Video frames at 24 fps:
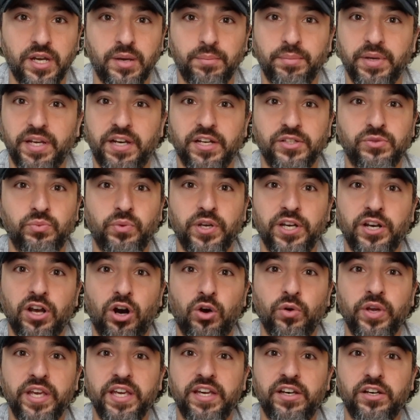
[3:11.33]
because we
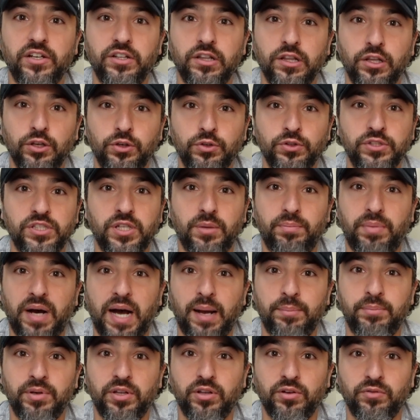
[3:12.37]
know he could lose the
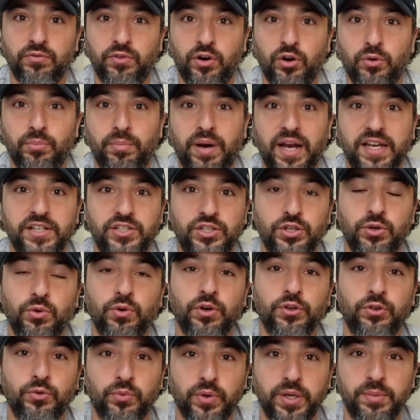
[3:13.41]
popular vote by 2
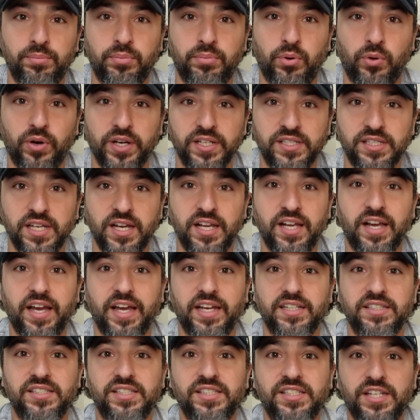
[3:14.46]
or 3 points
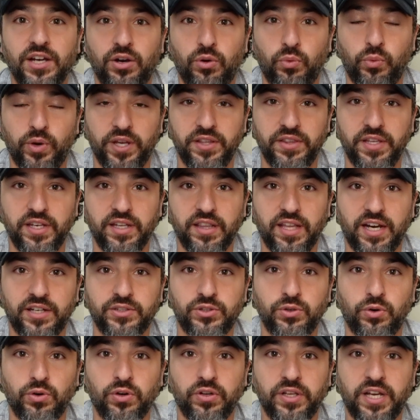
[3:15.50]
and still win the
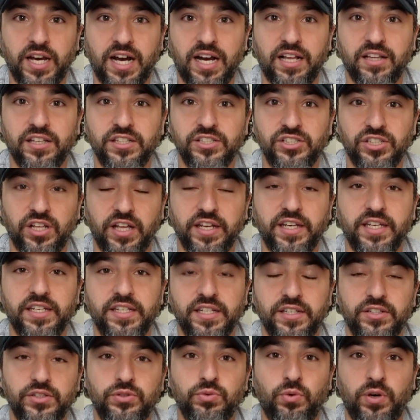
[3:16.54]
Electoral College like he
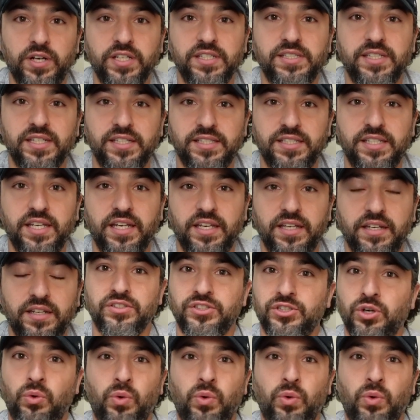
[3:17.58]
did in 2016. So